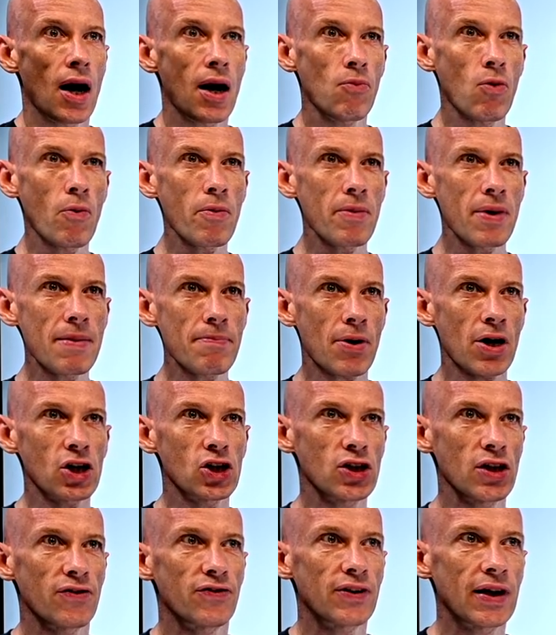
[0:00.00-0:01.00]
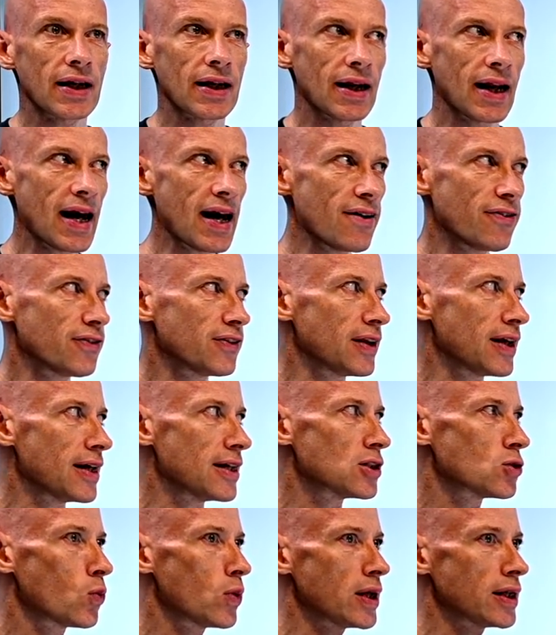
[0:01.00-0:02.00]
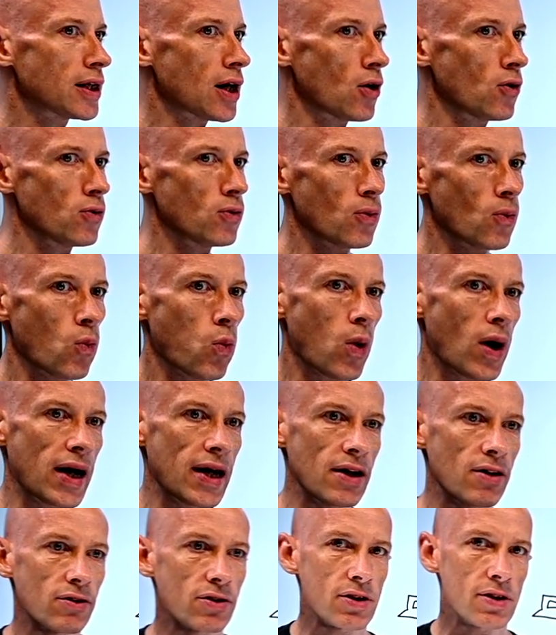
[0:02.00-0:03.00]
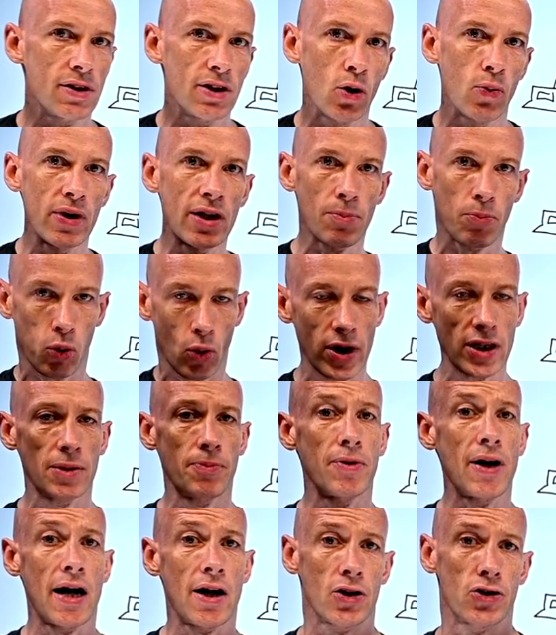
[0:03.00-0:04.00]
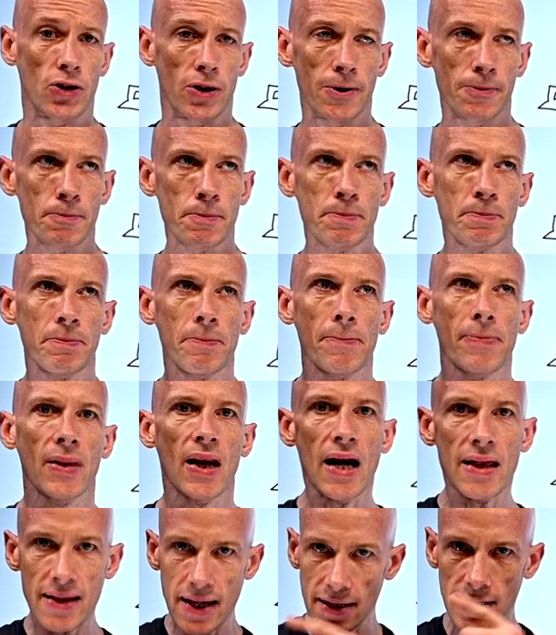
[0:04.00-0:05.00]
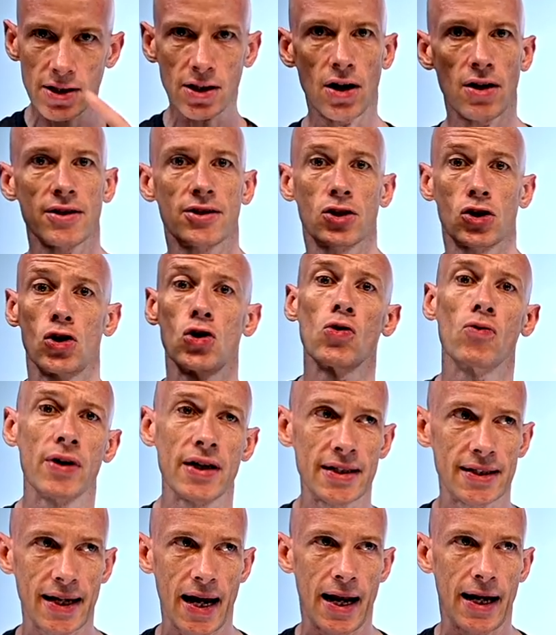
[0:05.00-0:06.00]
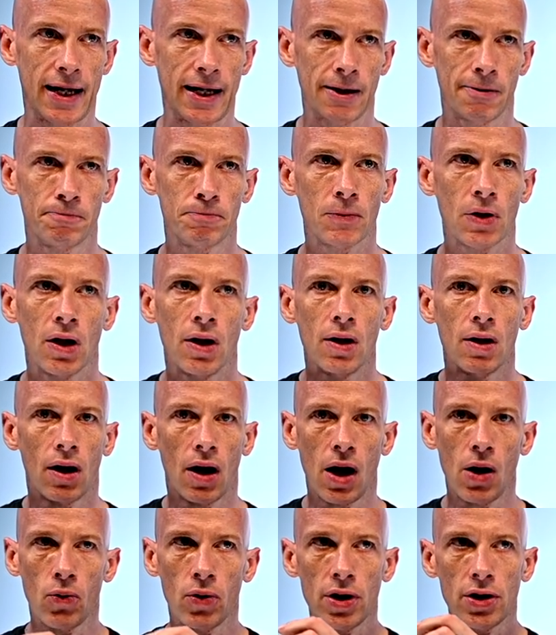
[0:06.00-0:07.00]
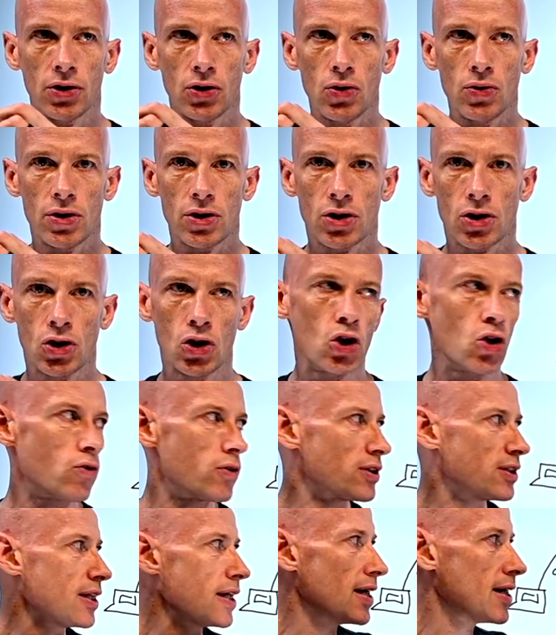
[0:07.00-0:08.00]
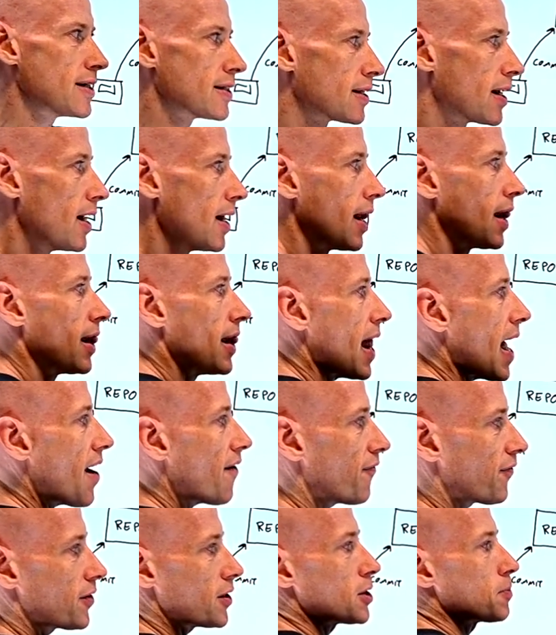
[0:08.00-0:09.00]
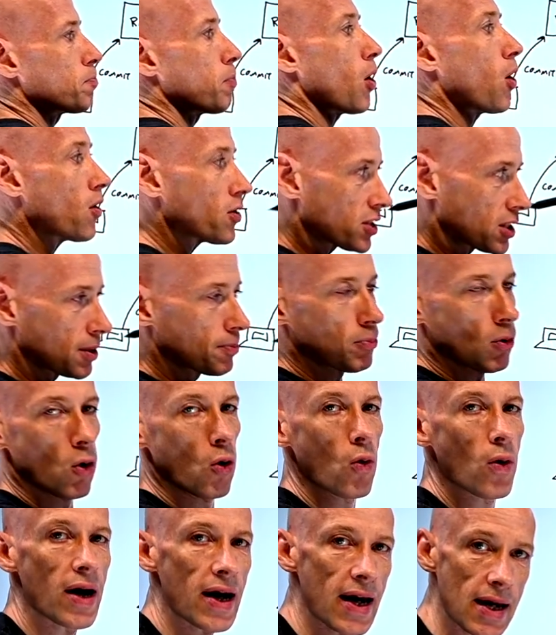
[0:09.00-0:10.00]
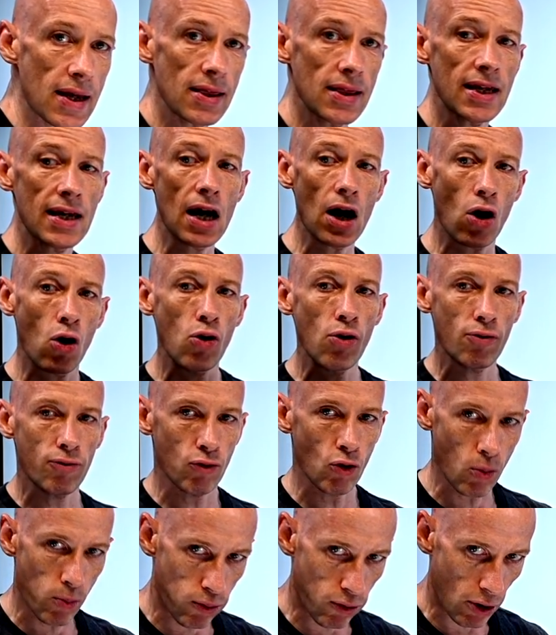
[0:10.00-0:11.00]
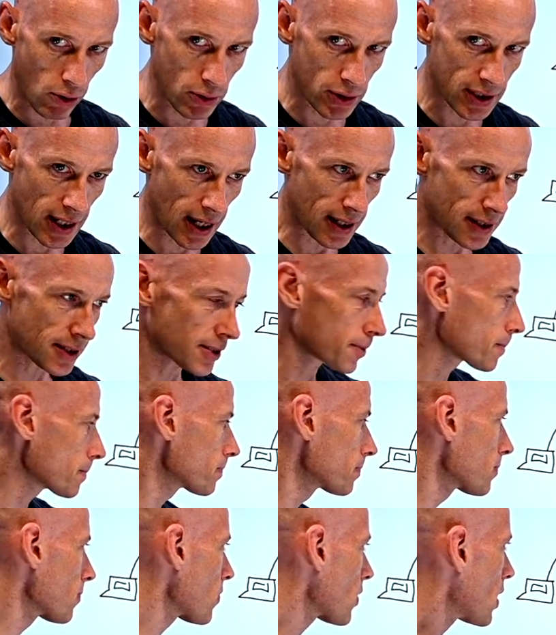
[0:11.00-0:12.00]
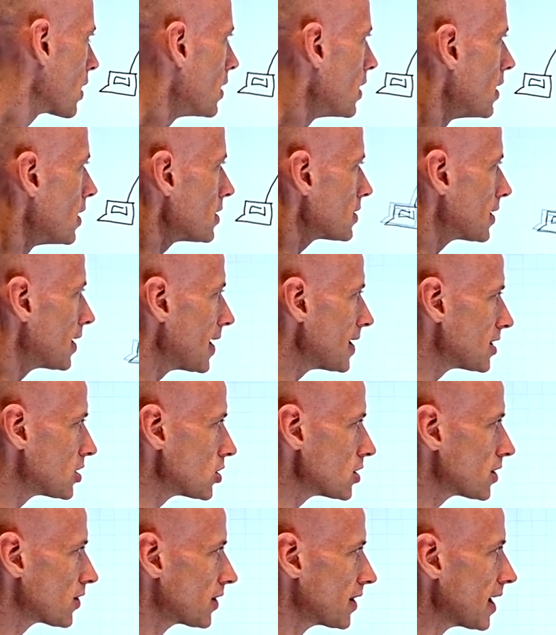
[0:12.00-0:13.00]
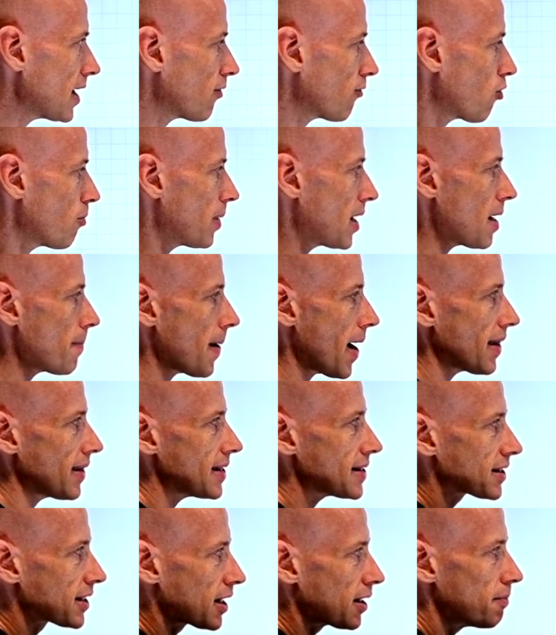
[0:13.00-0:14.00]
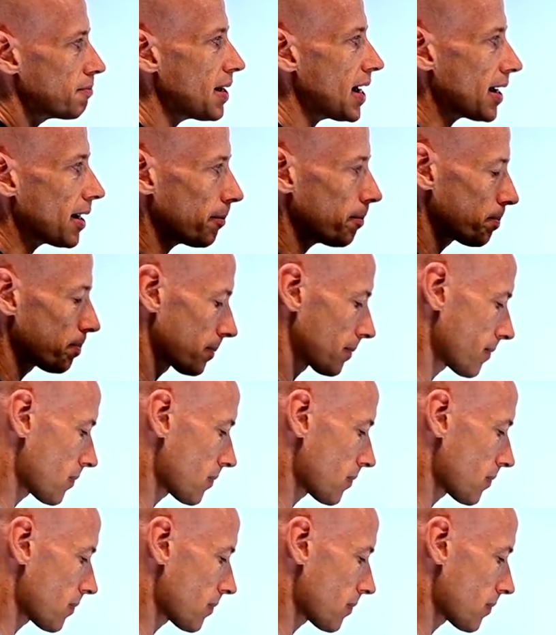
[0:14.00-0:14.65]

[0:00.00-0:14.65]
And what we mean by shifting left is we don't wait till we deploy it to production and then start security scanning. I want to do the security as left as possible in the overall process. So let's just think for a minute about this commit.